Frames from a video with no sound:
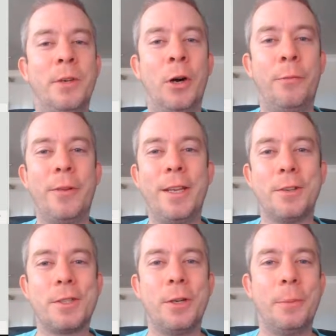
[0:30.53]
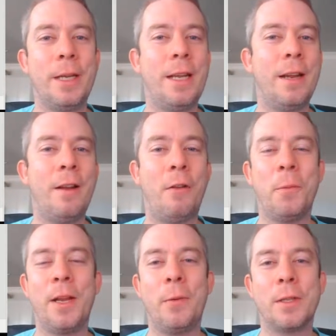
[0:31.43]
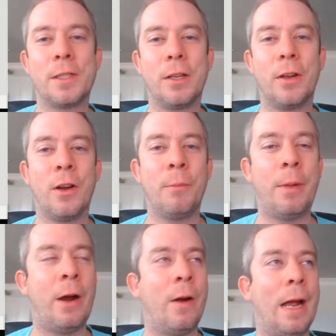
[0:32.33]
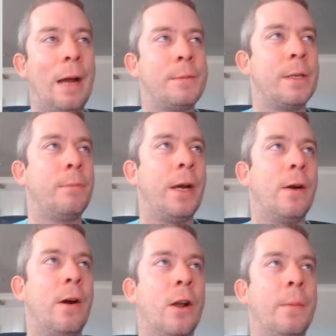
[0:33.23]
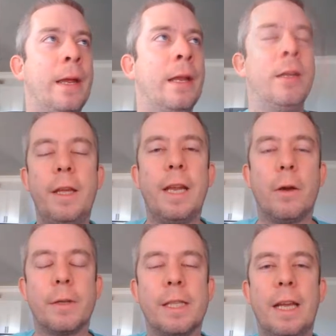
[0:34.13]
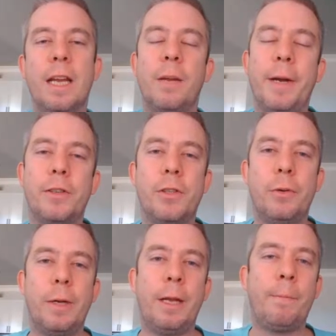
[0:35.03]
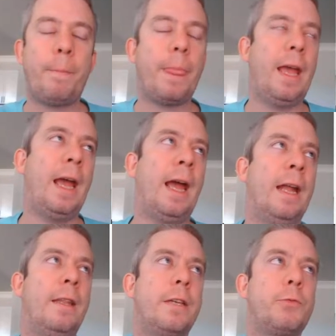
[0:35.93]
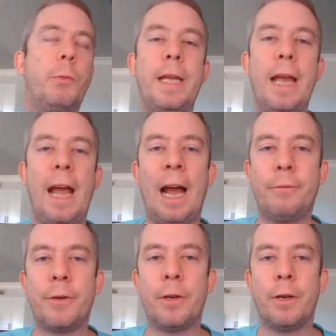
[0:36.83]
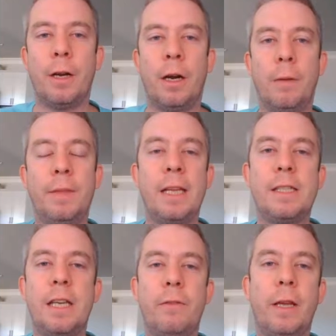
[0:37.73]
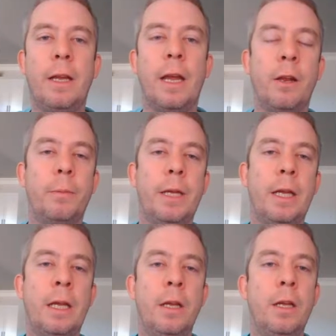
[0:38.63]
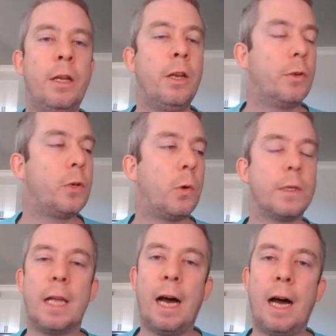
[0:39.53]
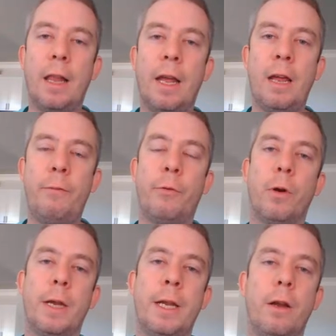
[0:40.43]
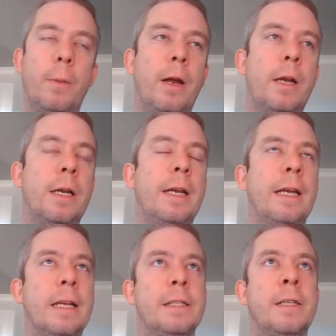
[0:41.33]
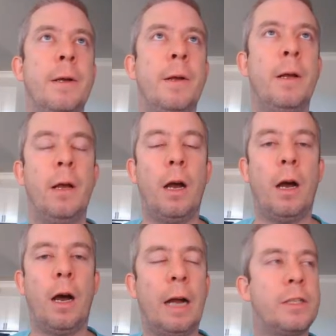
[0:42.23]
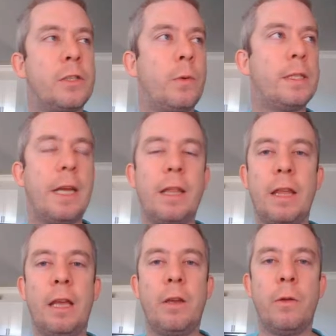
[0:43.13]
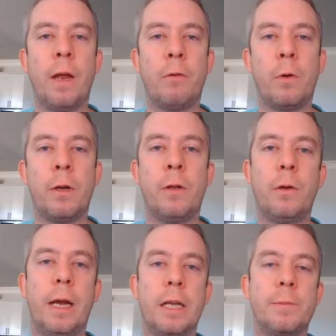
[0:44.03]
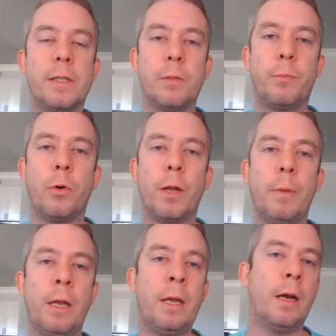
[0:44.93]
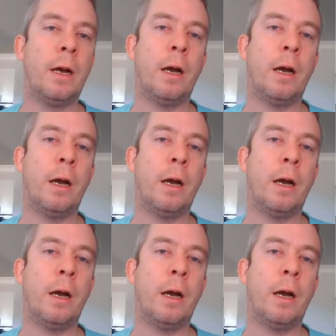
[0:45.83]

Hopefully you'll still be here and everybody wants to learn Power Apps and Power Automate. The thing that I was thinking about doing, and this will be after Thanksgiving, it'll be, towards the holiday for here in America, is I just want to say thank you to everyone who has been supporting me.